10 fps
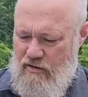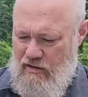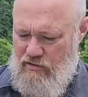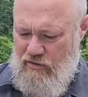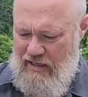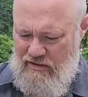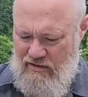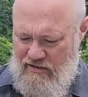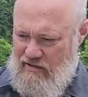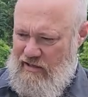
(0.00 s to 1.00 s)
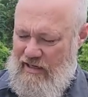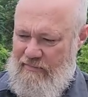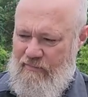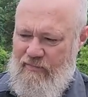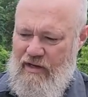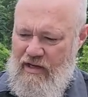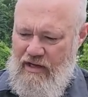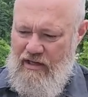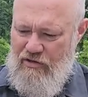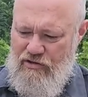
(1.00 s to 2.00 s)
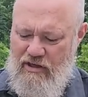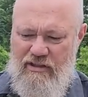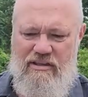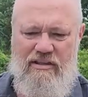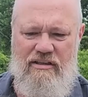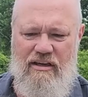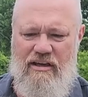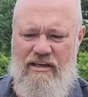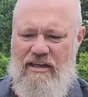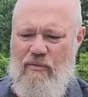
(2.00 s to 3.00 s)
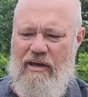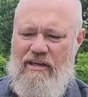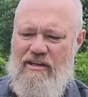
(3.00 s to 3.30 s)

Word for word: All right, so that's the sling. And I'll show you this uh, neat way.